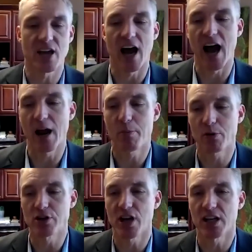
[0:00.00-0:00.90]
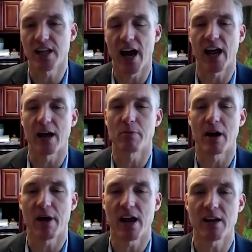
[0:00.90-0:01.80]
I appreciate that. I
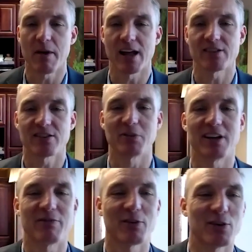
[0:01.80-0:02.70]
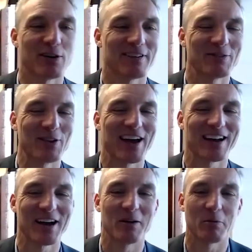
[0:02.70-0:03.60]
paid him handsomely for that
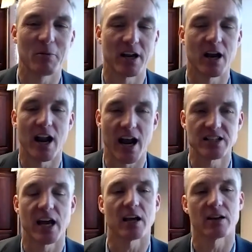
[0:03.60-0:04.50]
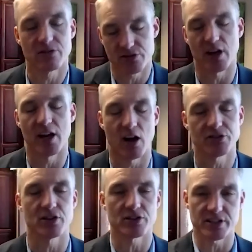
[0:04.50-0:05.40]
compliment, and I take it in all
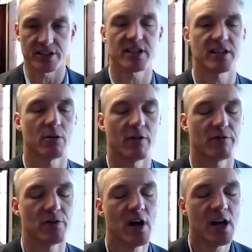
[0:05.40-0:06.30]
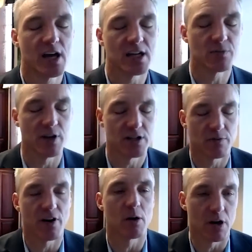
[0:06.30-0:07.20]
seriousness. It's
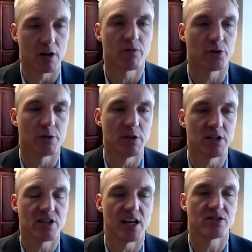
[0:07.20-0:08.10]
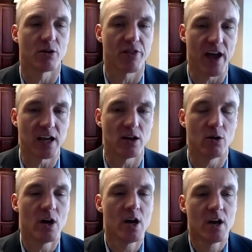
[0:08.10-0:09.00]
very meaningful to me, Stacy. So thank you.
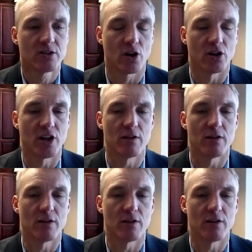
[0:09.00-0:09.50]
Certainly, the